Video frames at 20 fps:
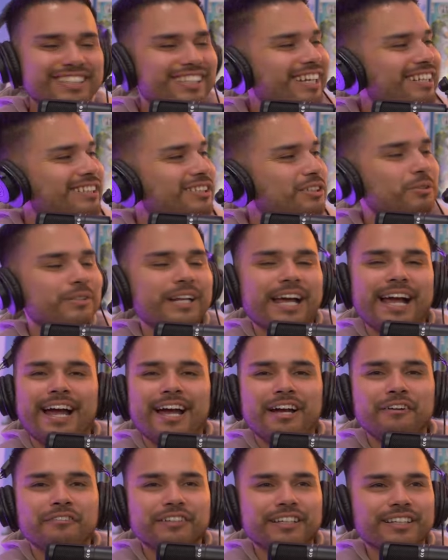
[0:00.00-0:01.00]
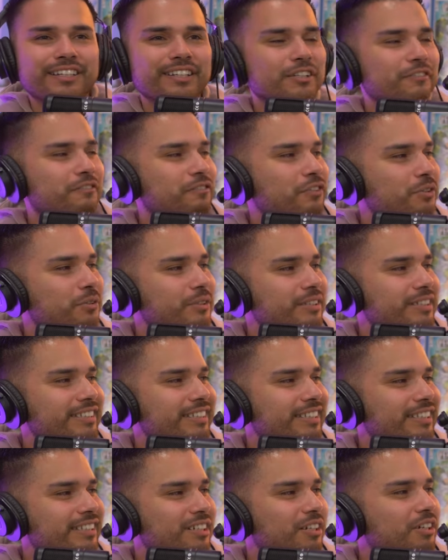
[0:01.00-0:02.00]
get like two and a half, get another full one,
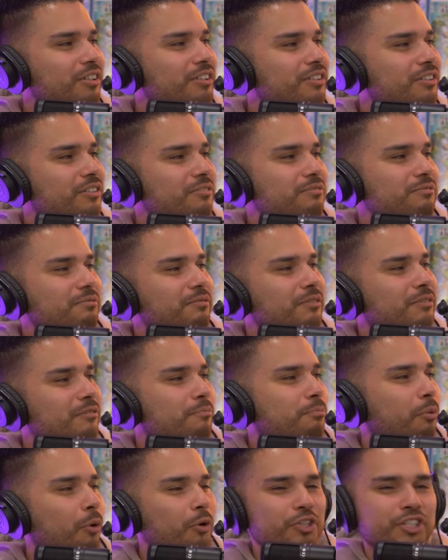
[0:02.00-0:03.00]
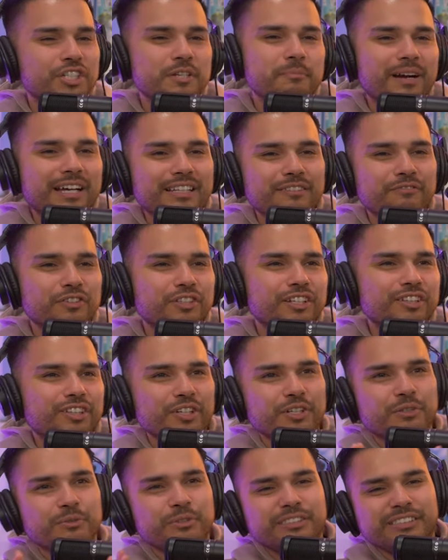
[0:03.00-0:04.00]
then go, you know, portion my for the
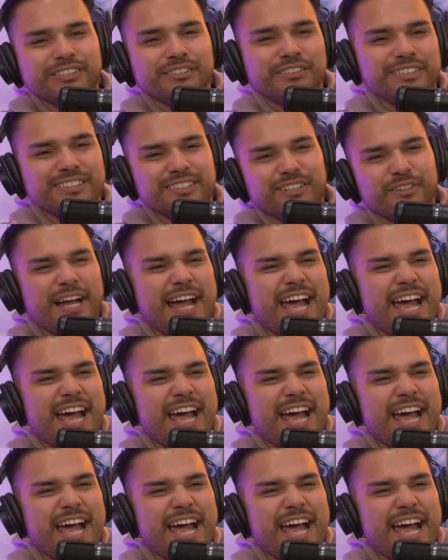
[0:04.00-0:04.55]
third one, you get a little